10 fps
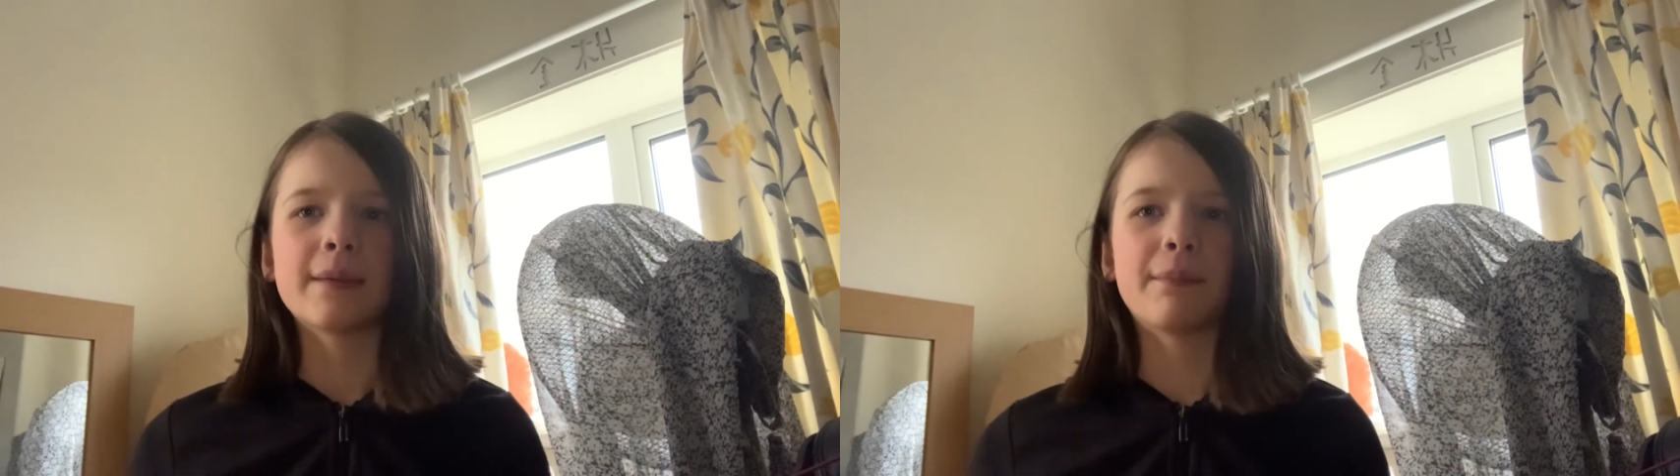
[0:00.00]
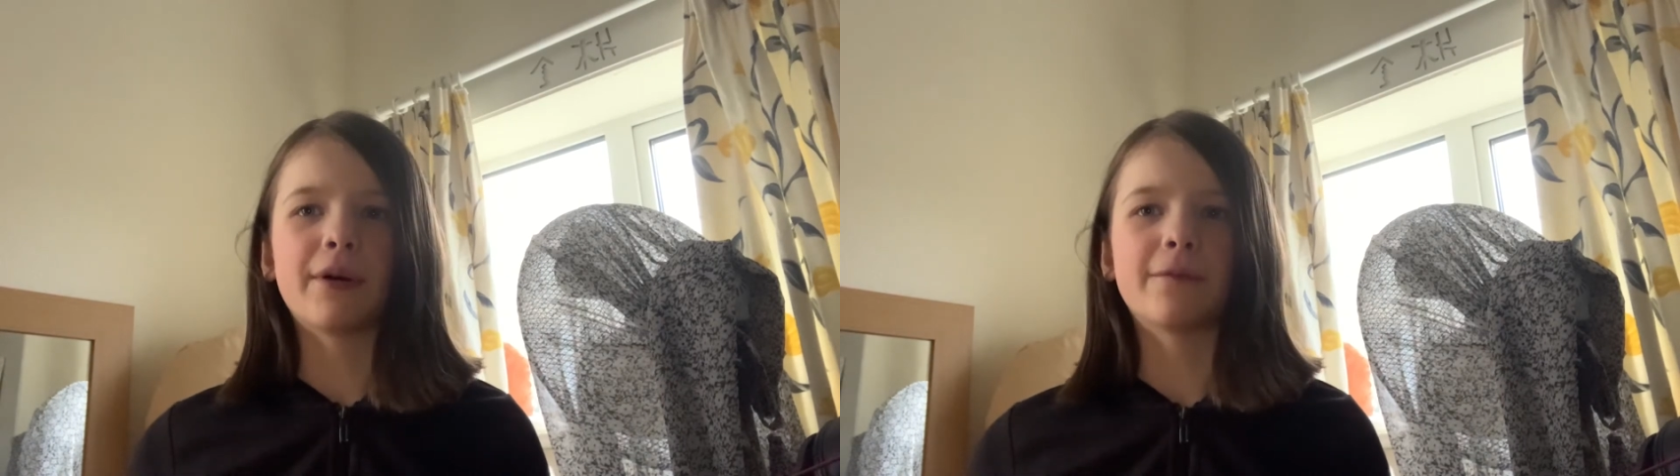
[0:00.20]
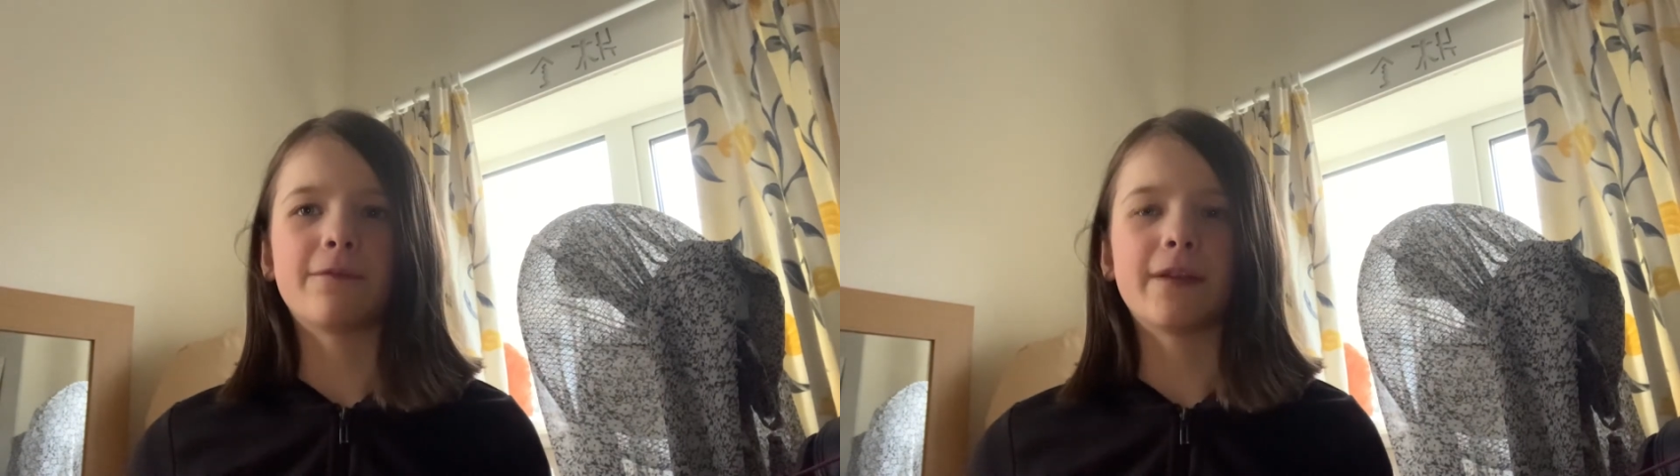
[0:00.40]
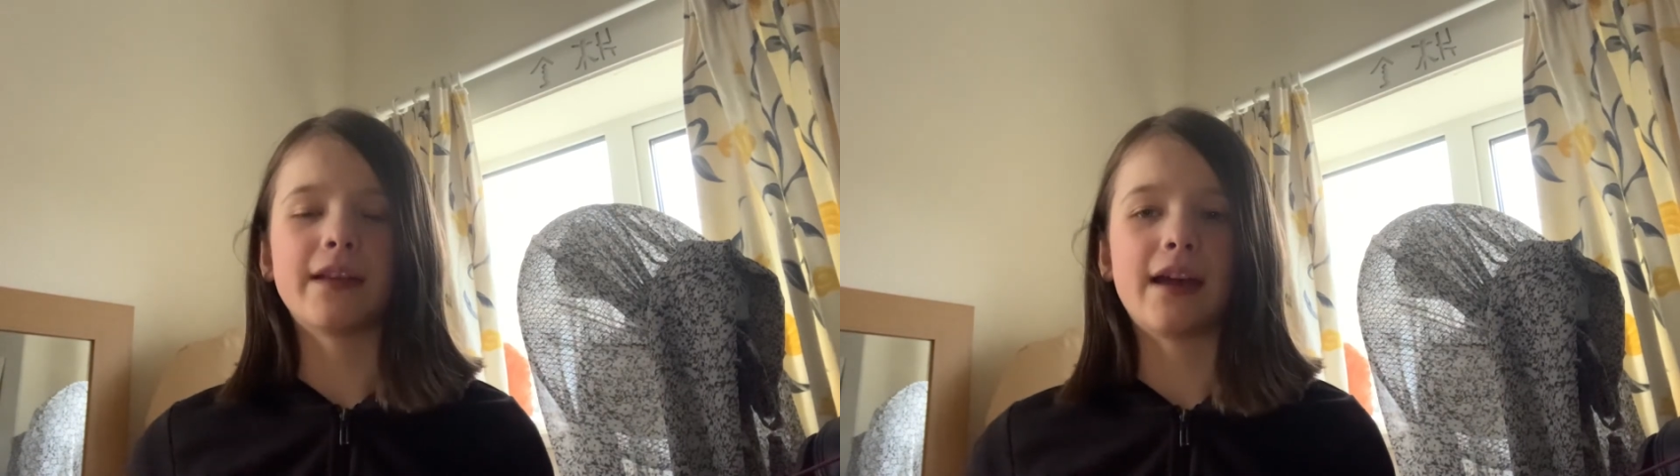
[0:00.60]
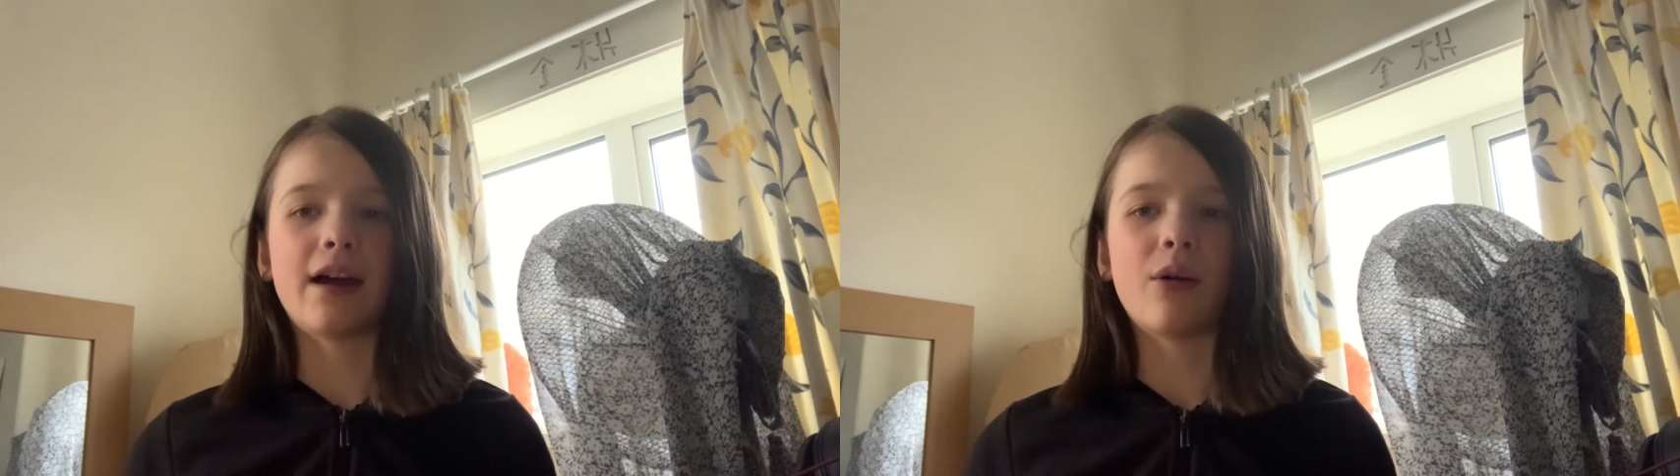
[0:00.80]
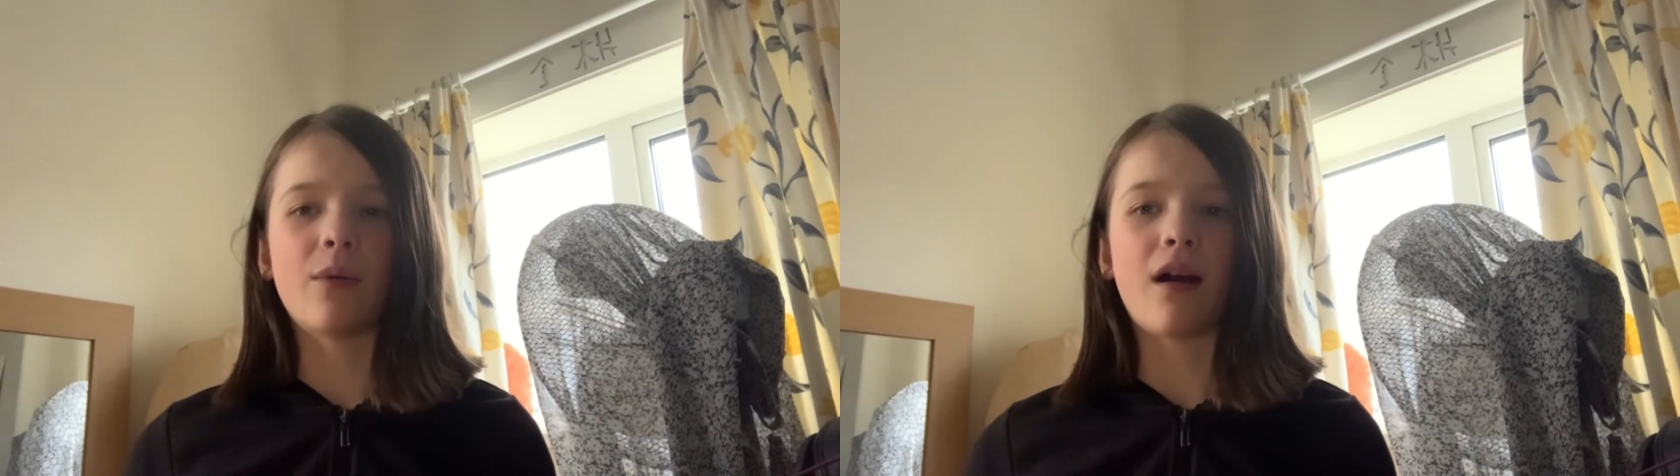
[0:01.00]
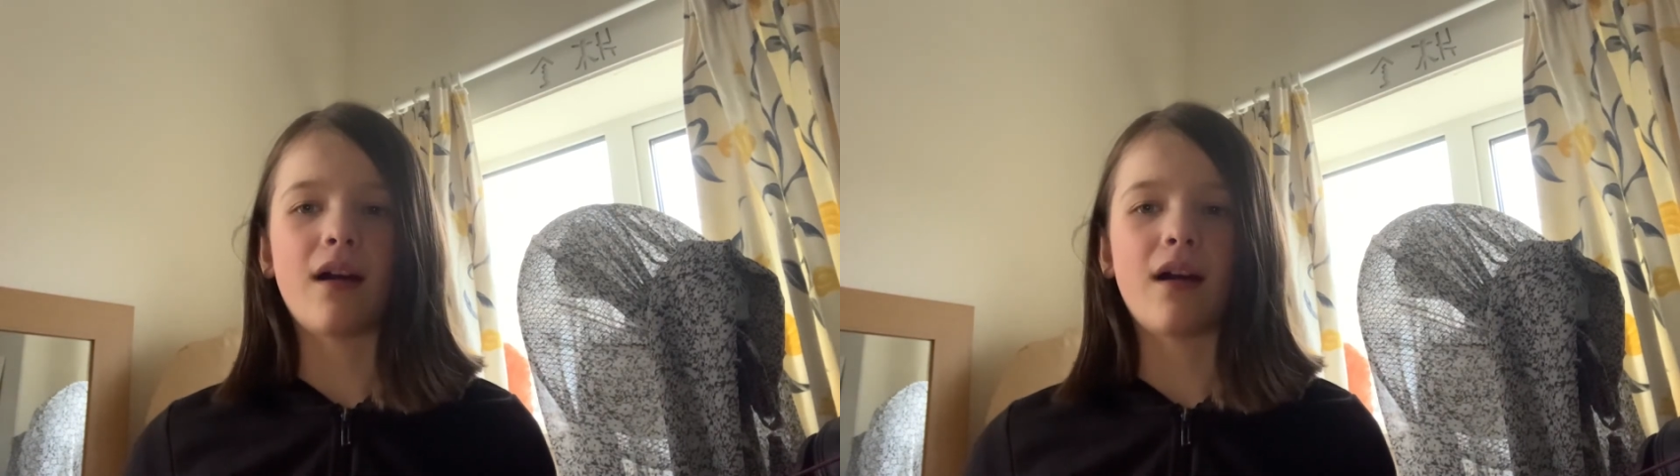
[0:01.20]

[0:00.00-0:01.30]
but for now